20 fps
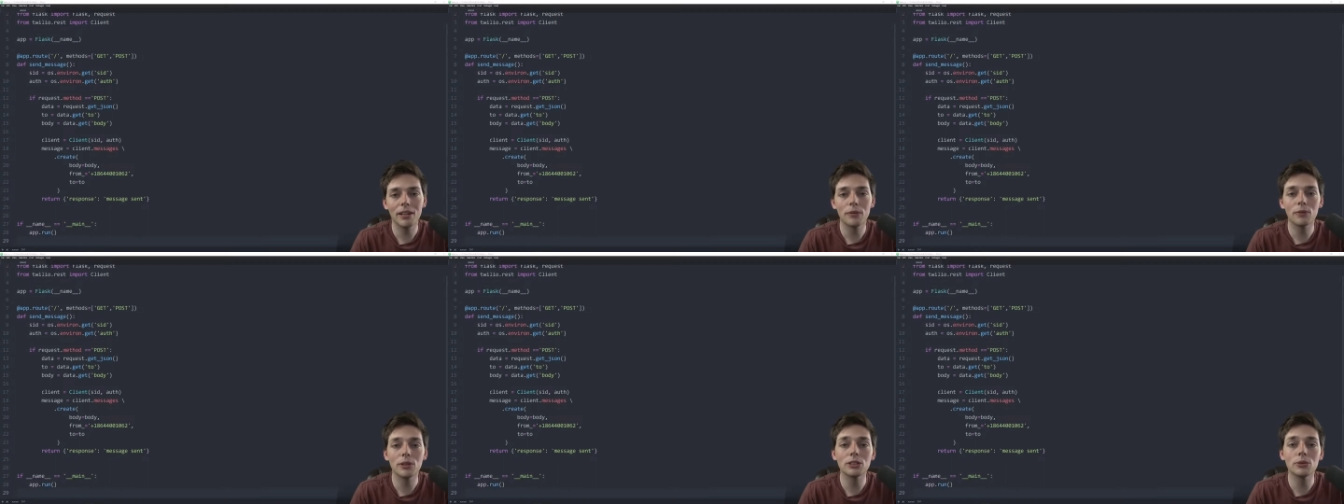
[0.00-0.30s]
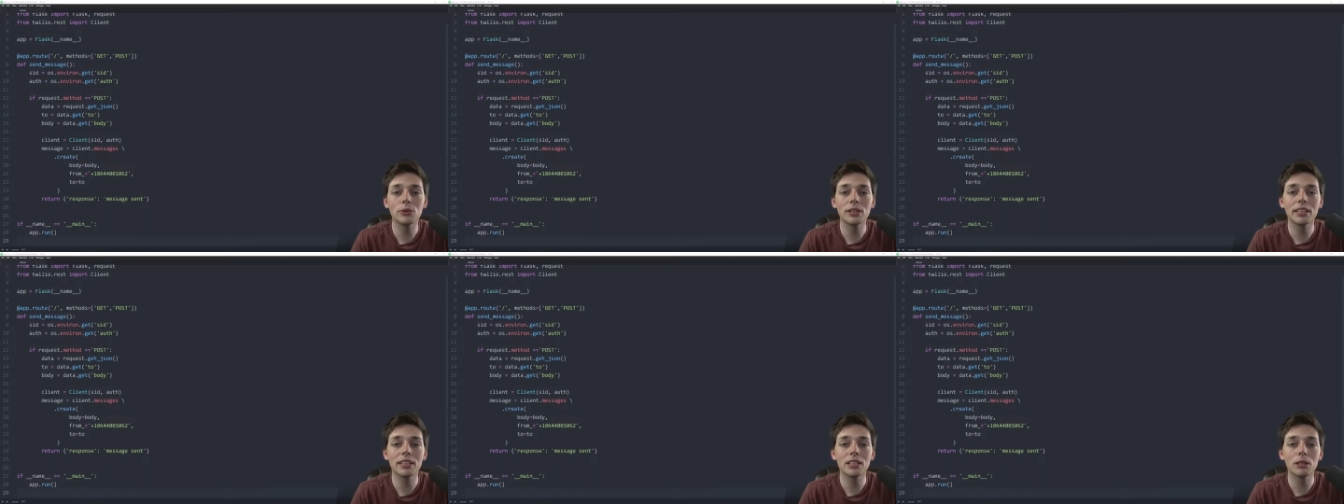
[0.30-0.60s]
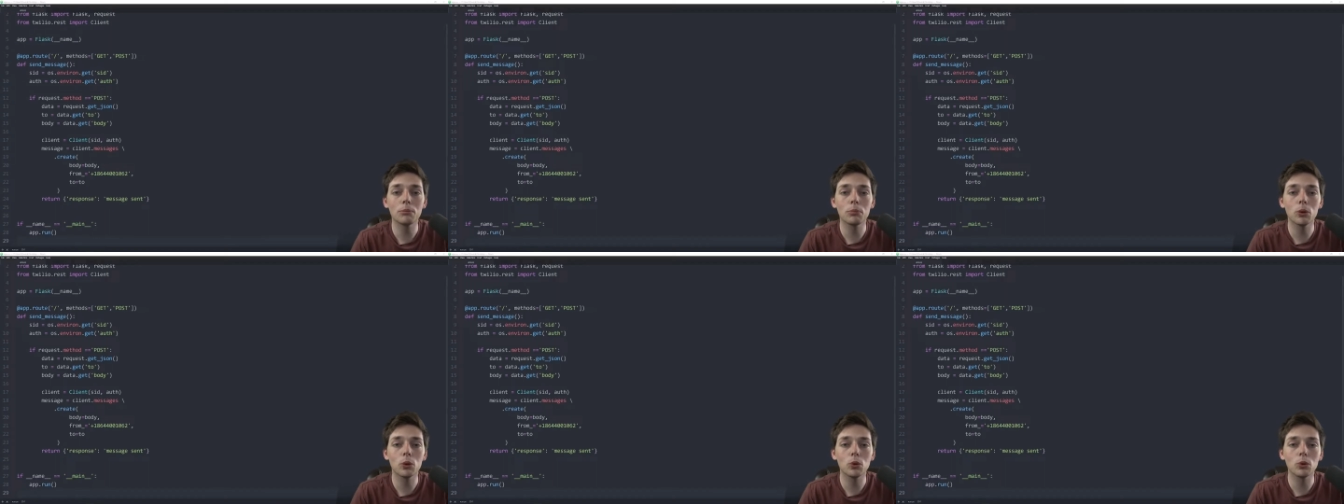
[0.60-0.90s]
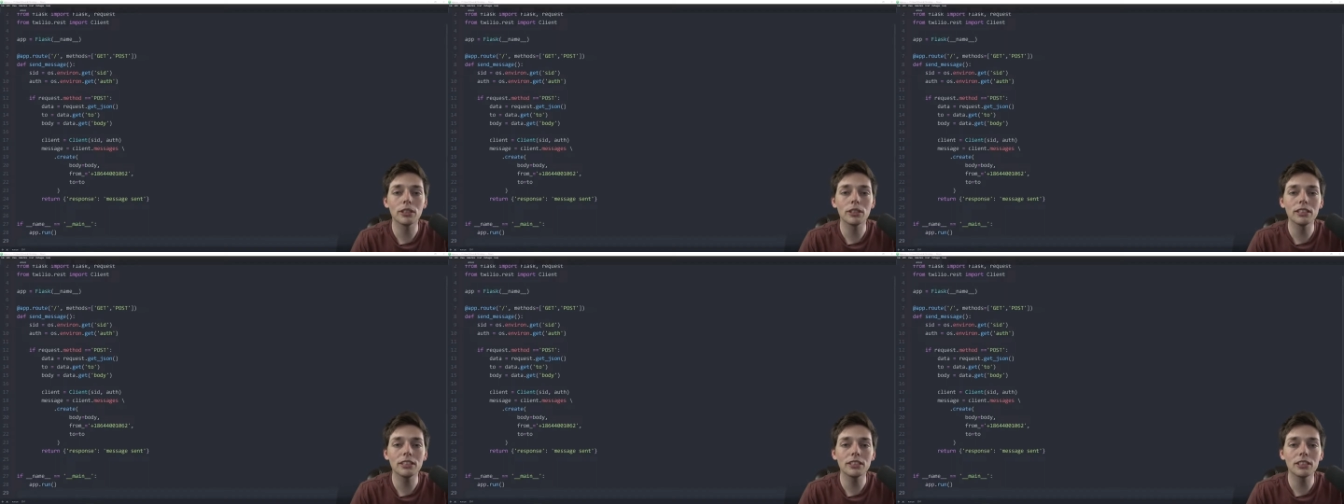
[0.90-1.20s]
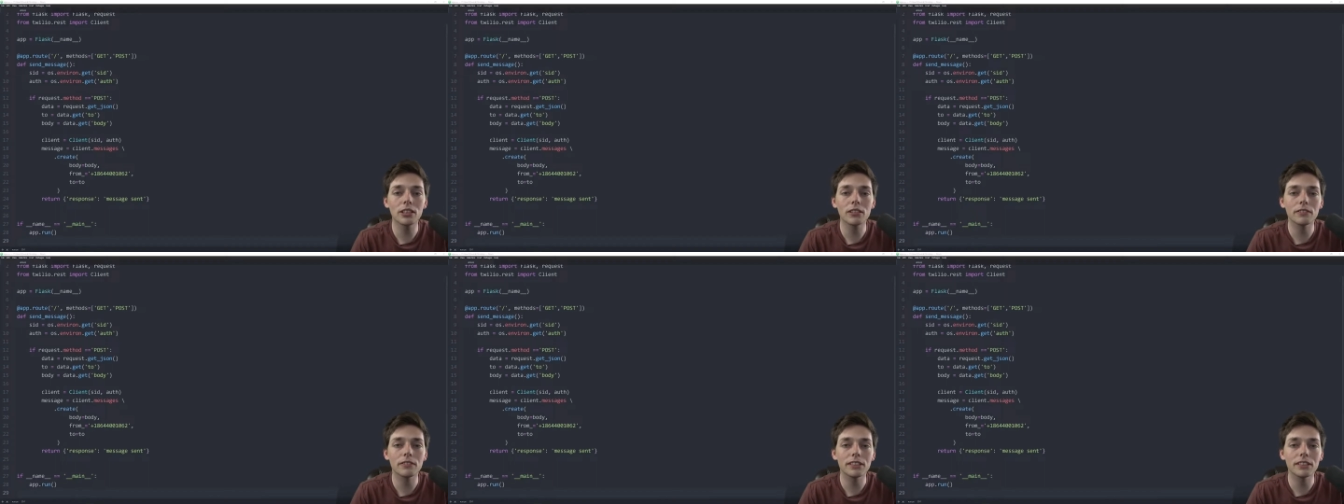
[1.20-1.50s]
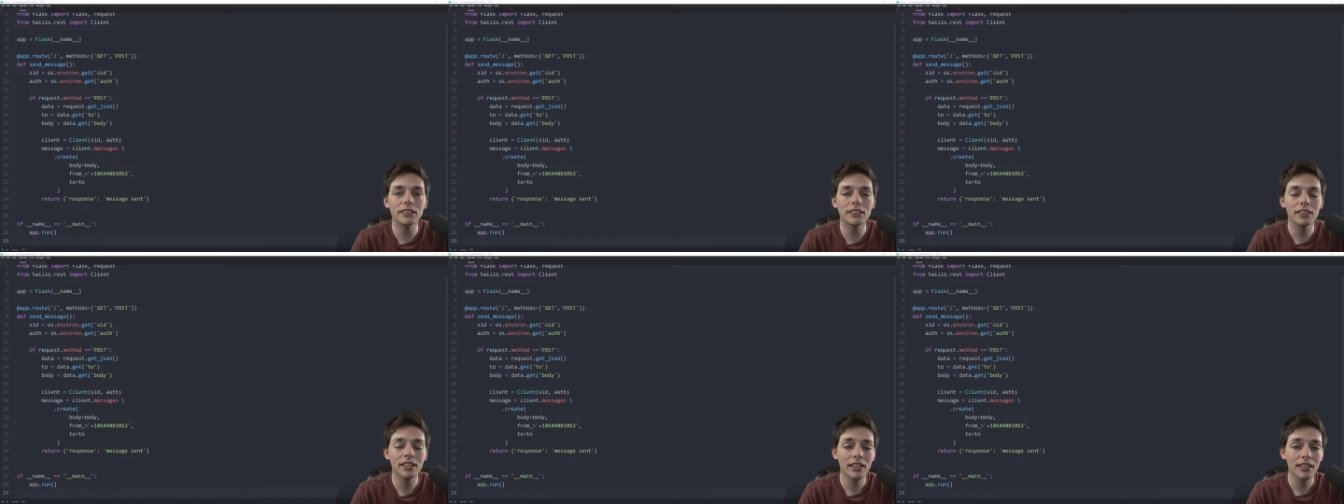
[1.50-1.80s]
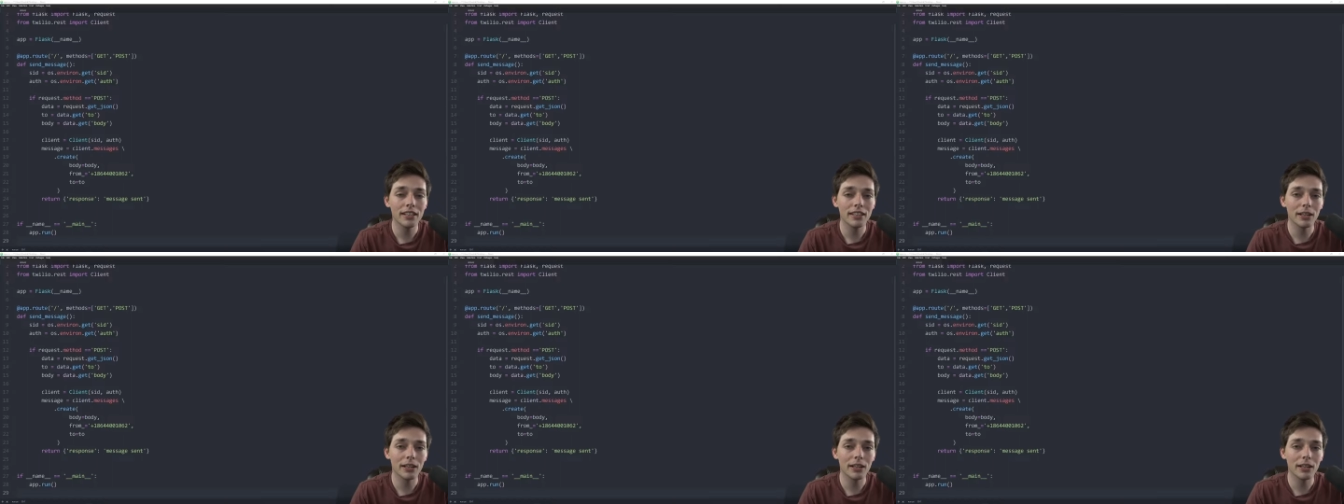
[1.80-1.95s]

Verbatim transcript: in which we can deploy a service